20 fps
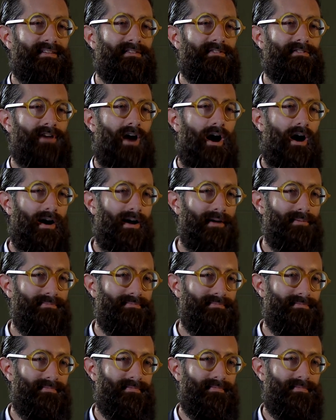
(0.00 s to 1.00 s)
Time
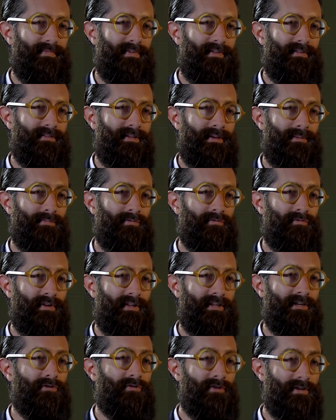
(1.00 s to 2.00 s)
seems
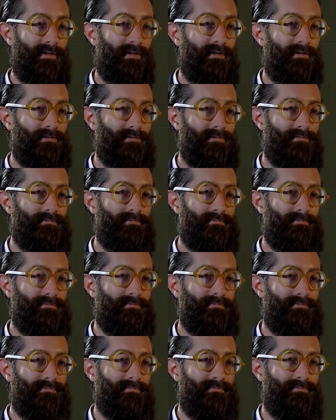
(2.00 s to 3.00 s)
really critical
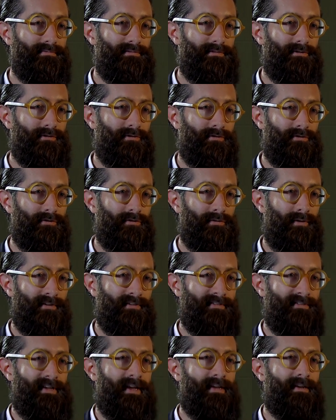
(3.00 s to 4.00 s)
to
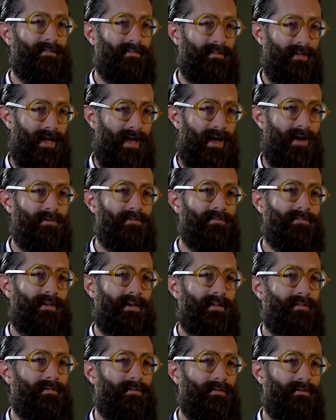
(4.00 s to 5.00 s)
understanding the house
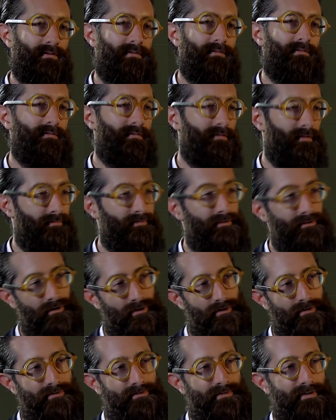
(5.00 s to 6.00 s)
and the
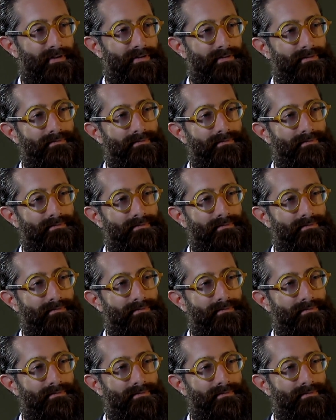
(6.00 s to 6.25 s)
photography.